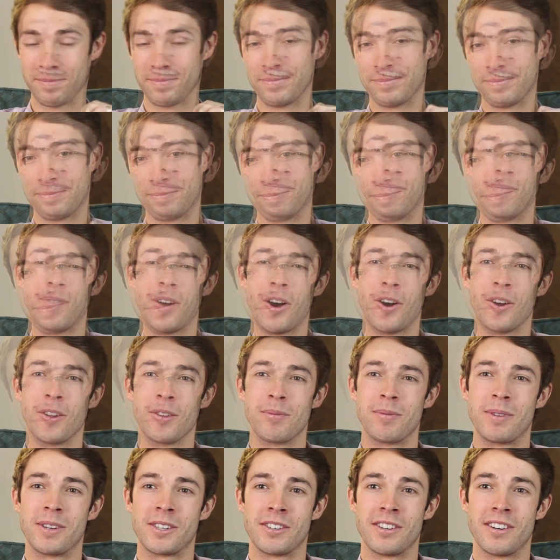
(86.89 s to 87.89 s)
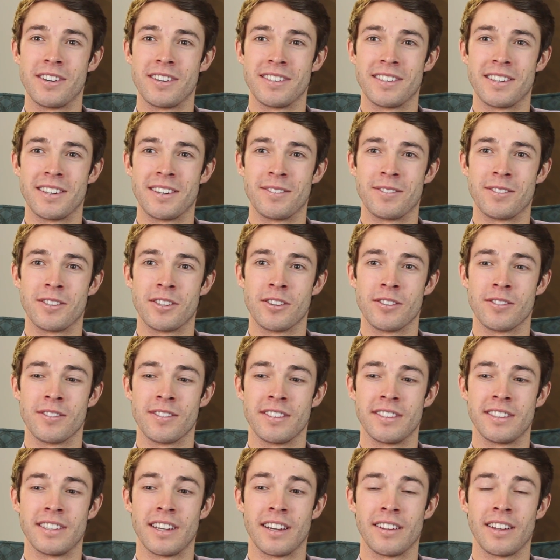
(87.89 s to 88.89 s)
Um, all the missionaries that have served
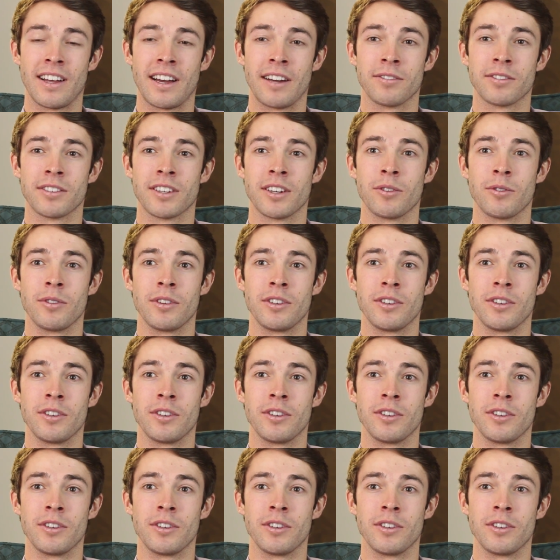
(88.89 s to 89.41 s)
in South Africa,